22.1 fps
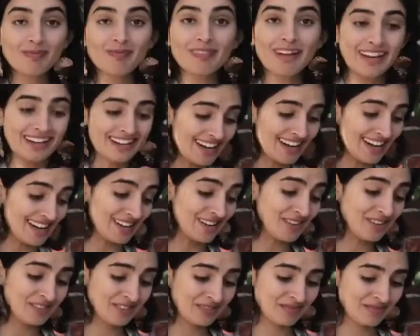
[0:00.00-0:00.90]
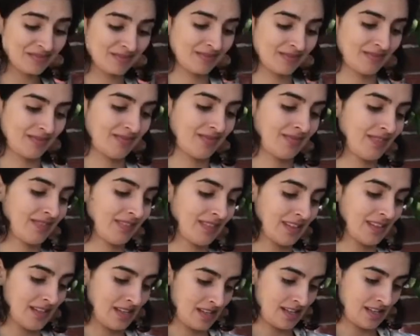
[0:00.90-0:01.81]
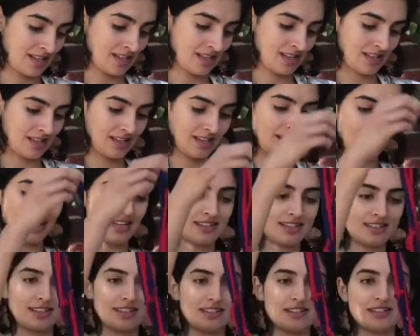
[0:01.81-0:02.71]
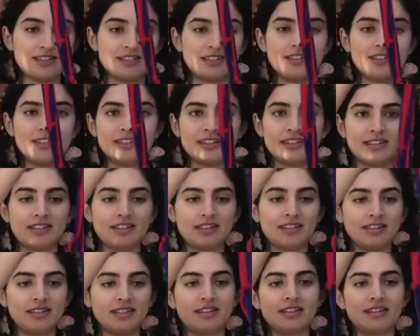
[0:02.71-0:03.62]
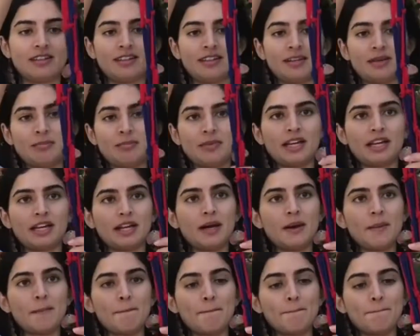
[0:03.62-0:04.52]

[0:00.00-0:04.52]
And now, last thing to do, pick it up,